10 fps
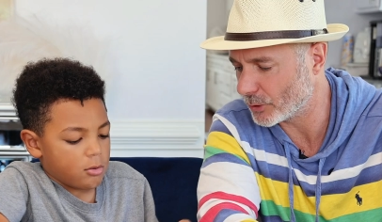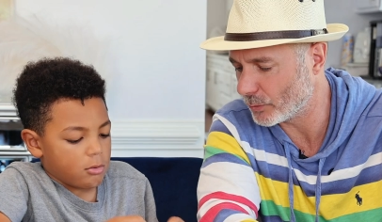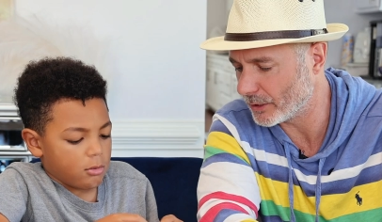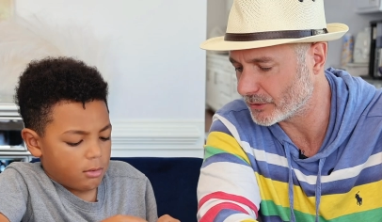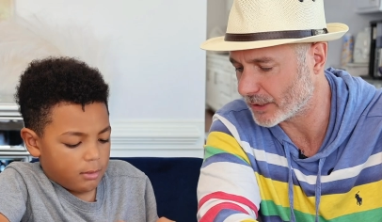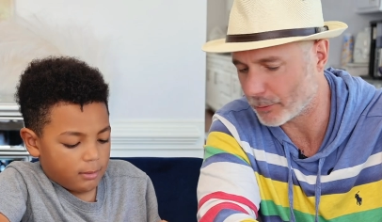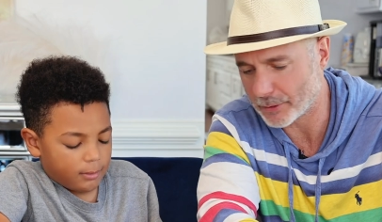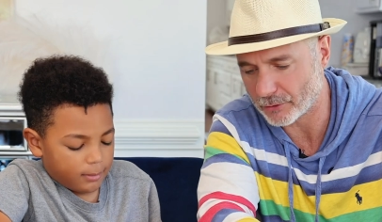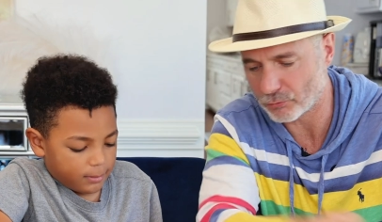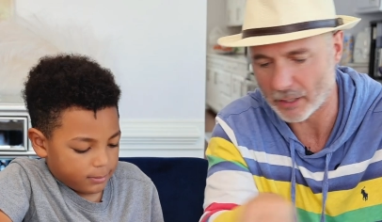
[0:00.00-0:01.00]
Speaker 1: the wheels now. We're
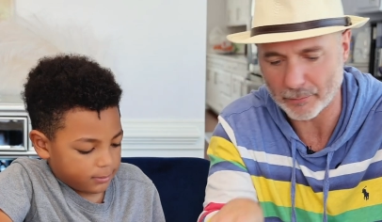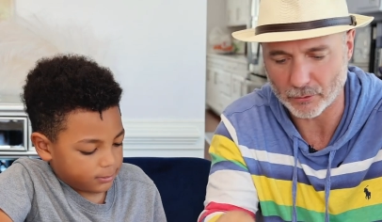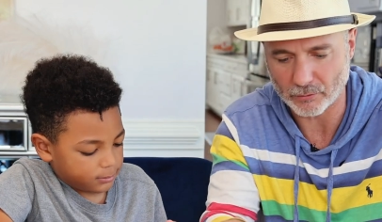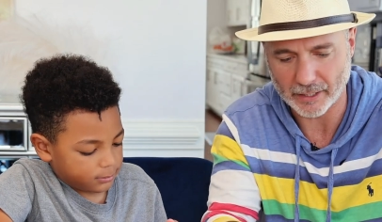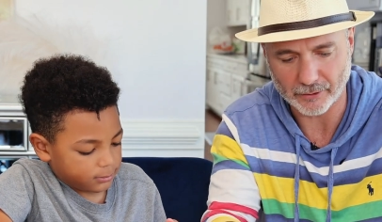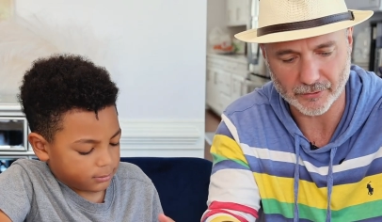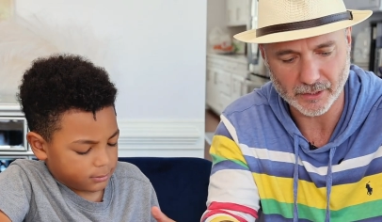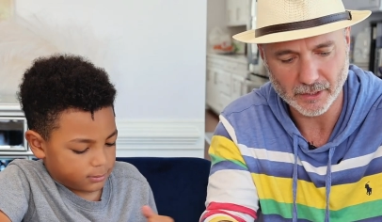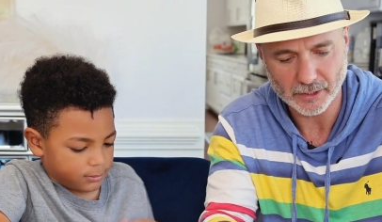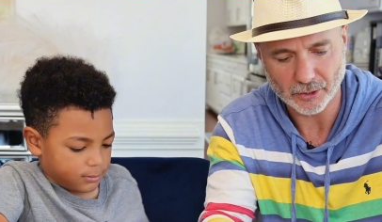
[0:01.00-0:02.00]
putting the rubber around
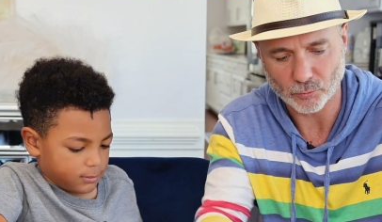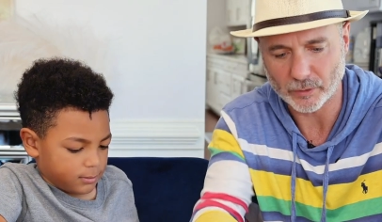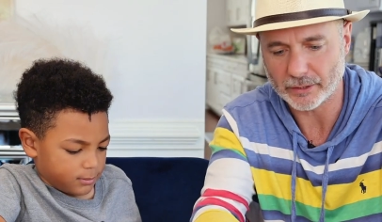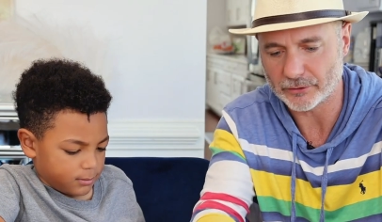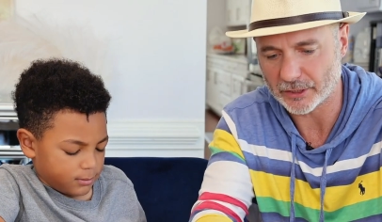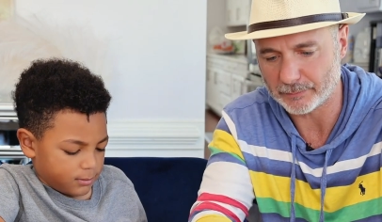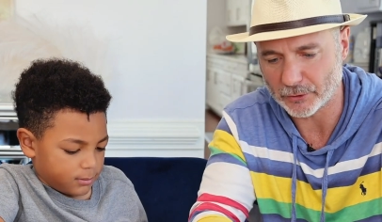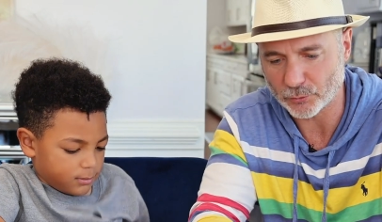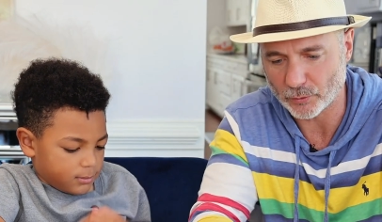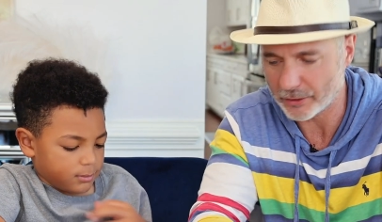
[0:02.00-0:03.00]
the wheels because
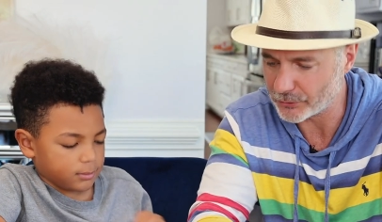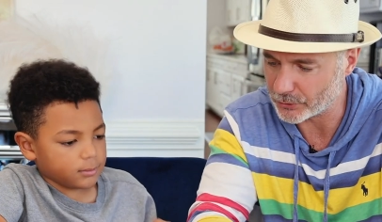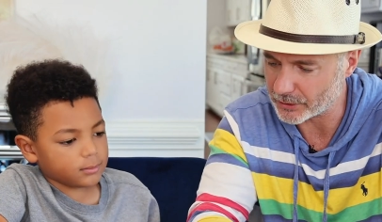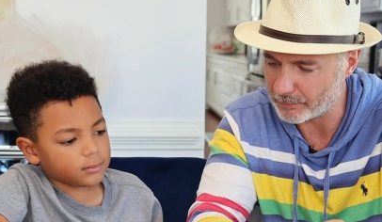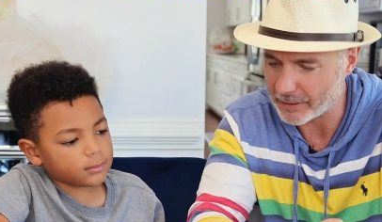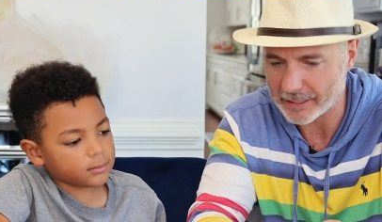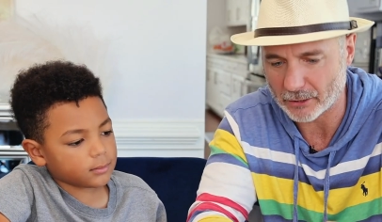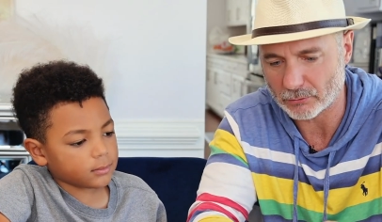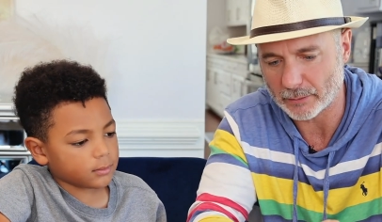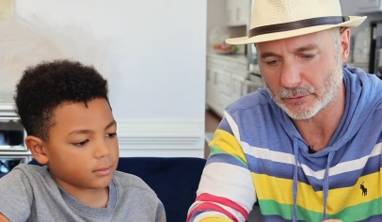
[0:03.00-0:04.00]
most wheels are just made out
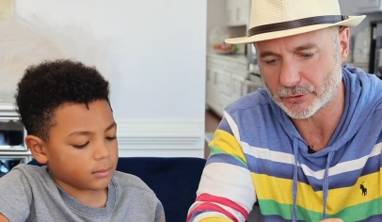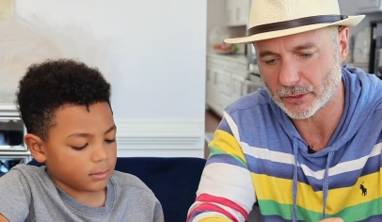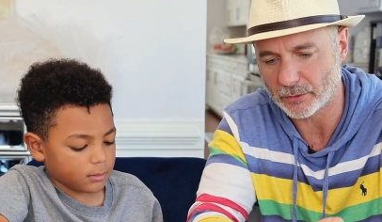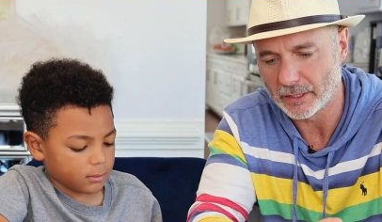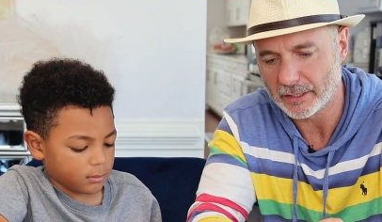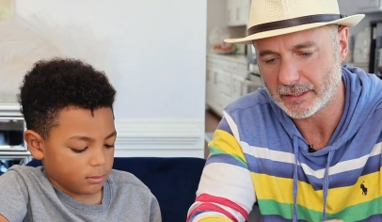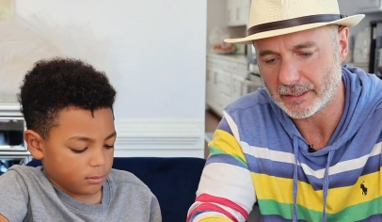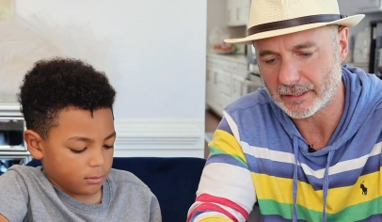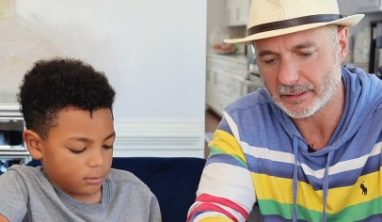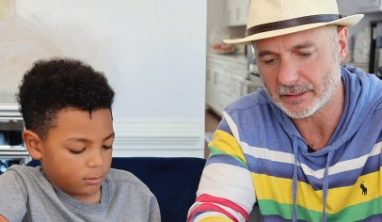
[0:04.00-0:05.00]
of rubber. So
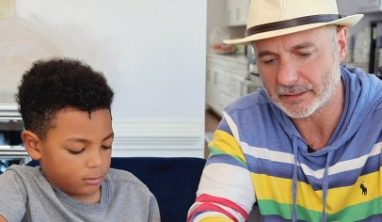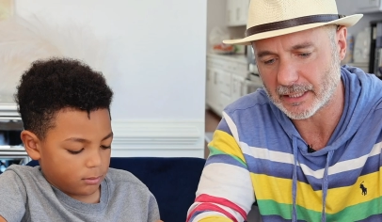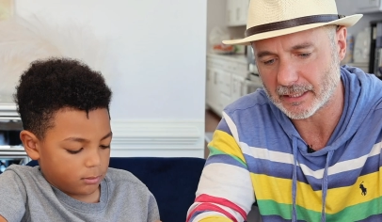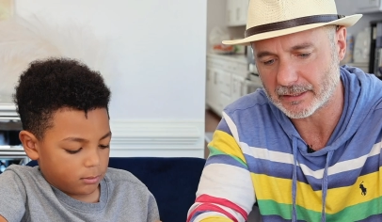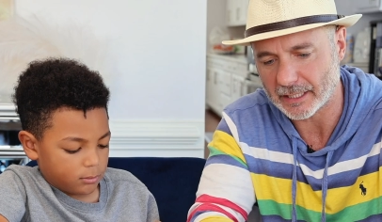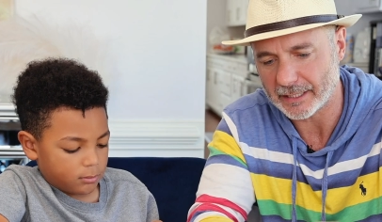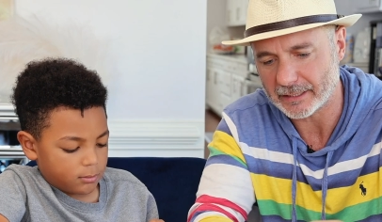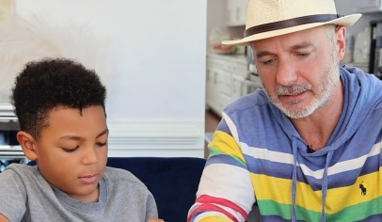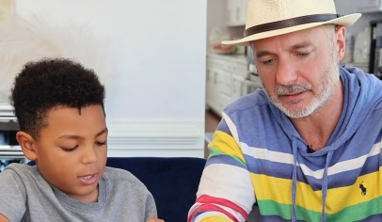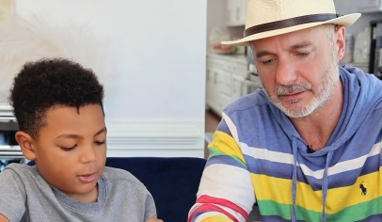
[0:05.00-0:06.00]
it's kind of
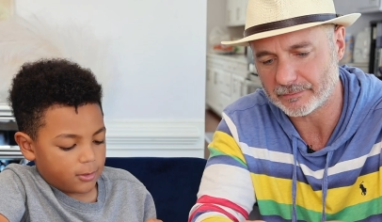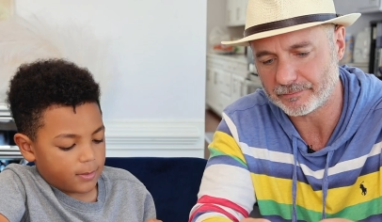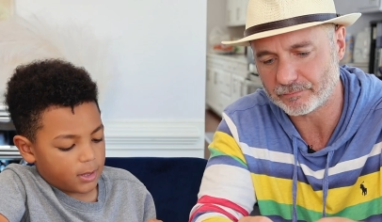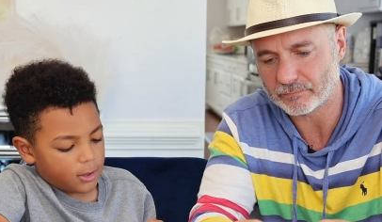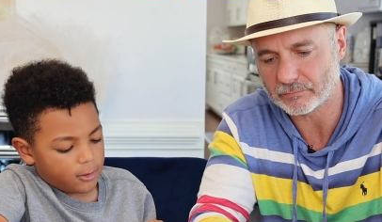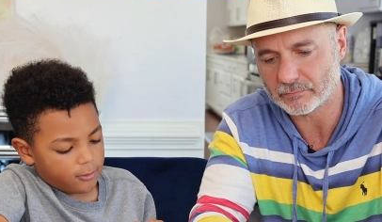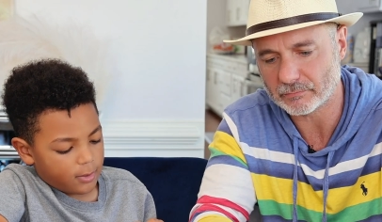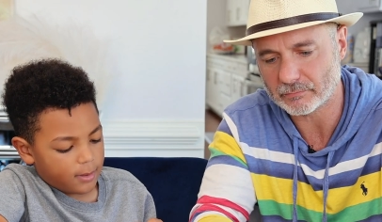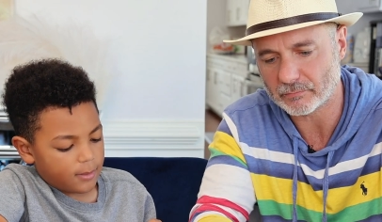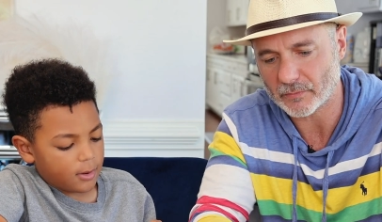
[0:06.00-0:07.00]
tight.
Speaker 2: Wait, they're made out of
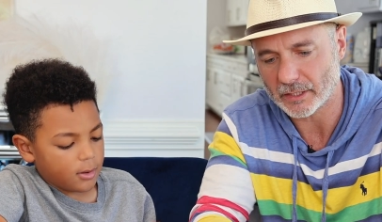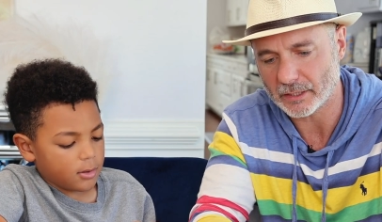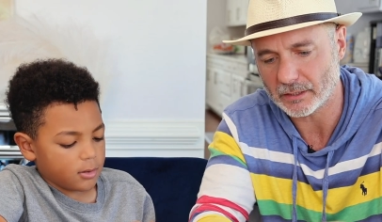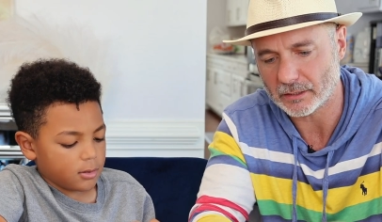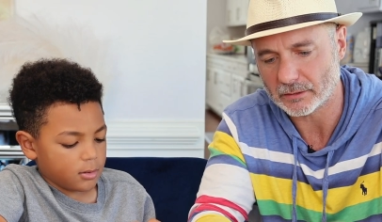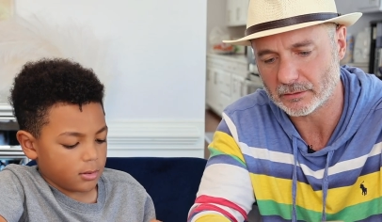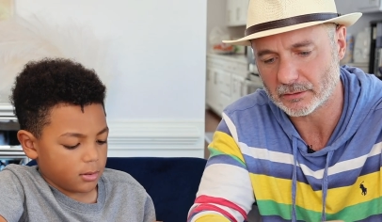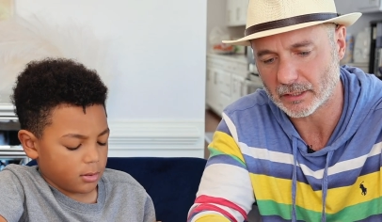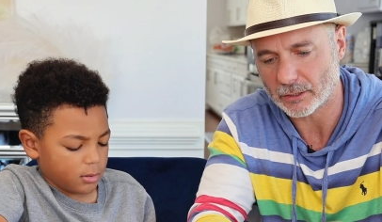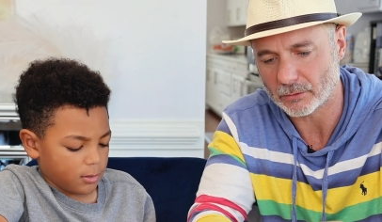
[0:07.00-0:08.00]
rubber?
Speaker 1: Yeah.
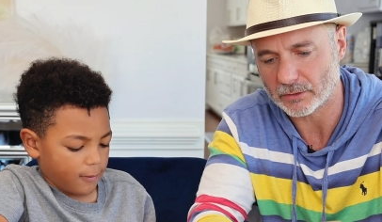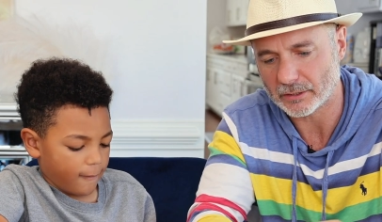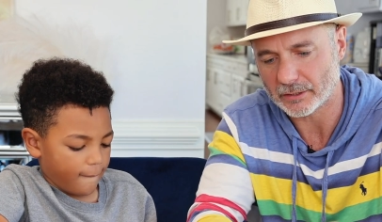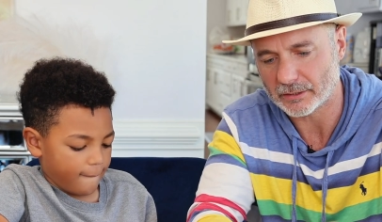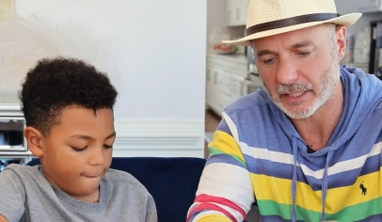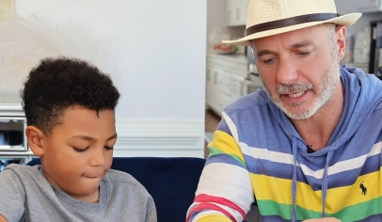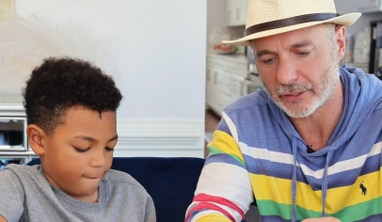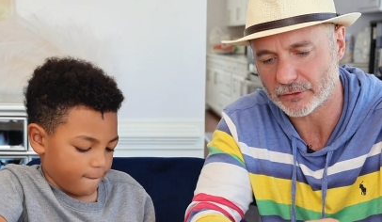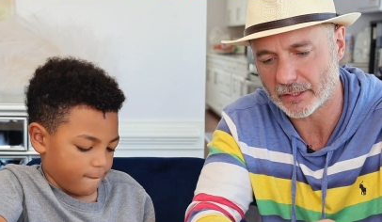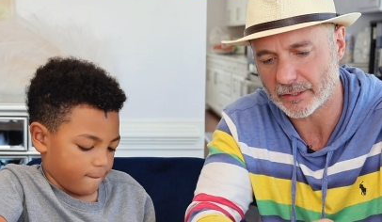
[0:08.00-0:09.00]
Like the
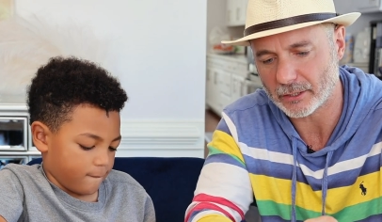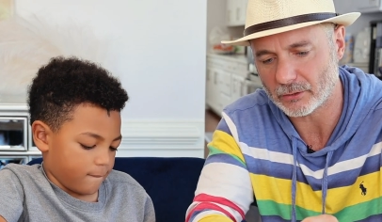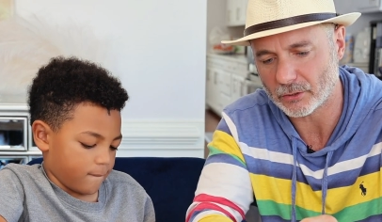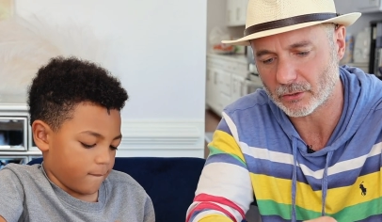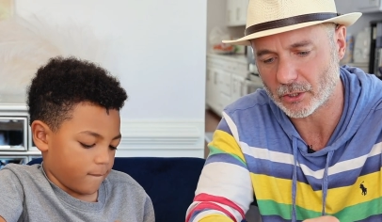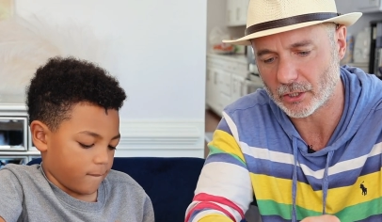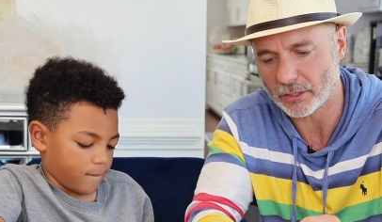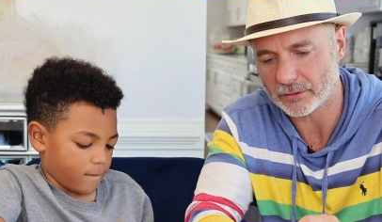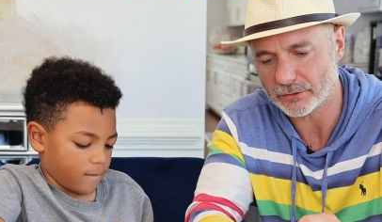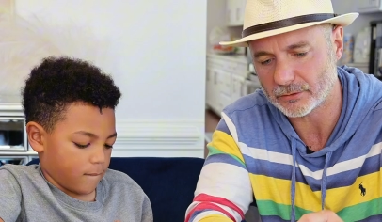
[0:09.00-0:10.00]
tires out there on our
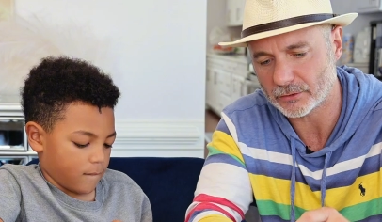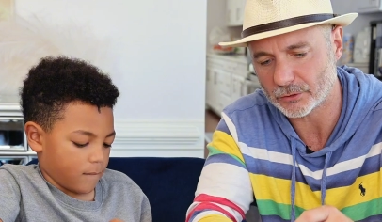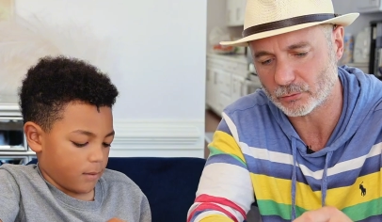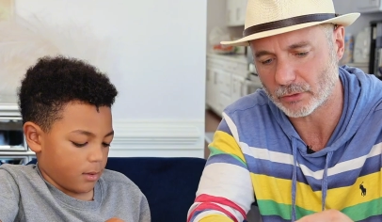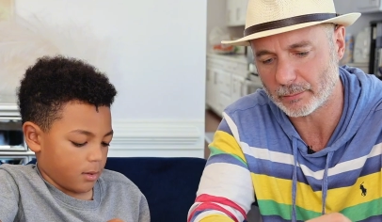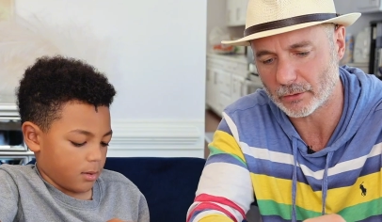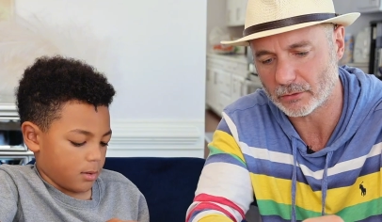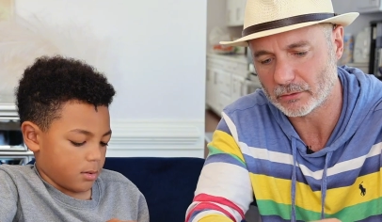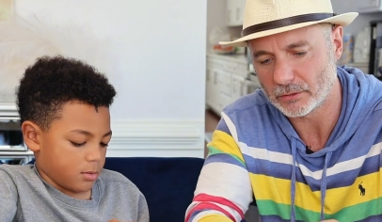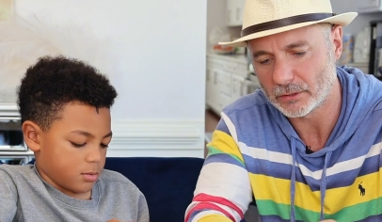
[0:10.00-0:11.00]
cars are just rubber.